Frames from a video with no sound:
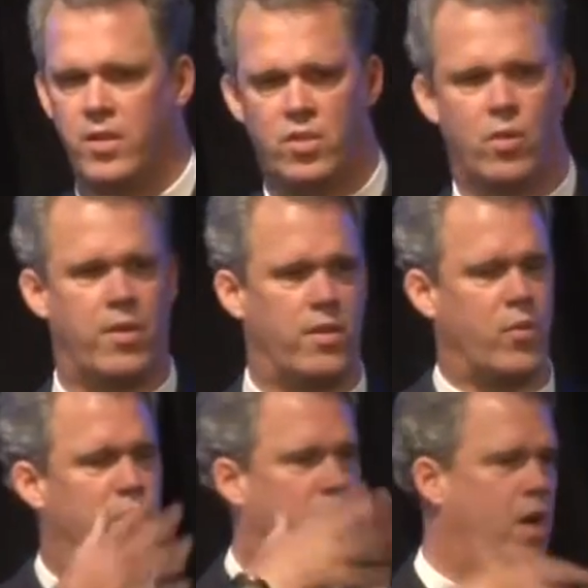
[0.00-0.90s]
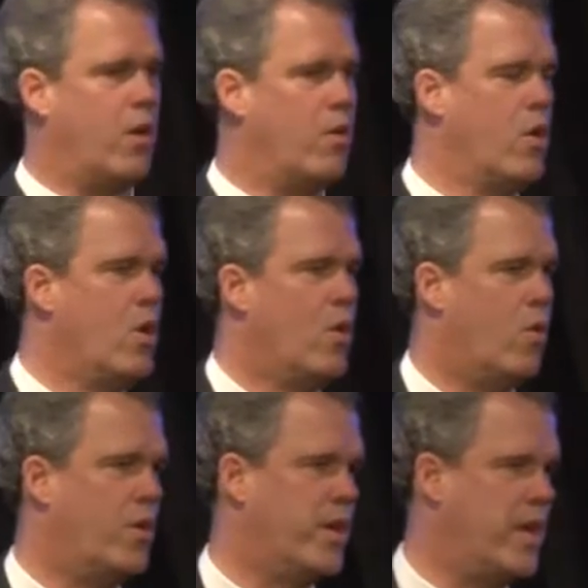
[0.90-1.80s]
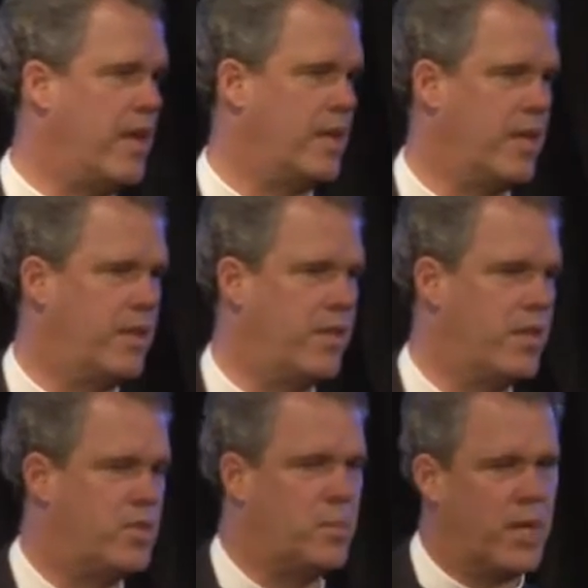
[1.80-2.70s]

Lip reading: the joy that we share on a night like this.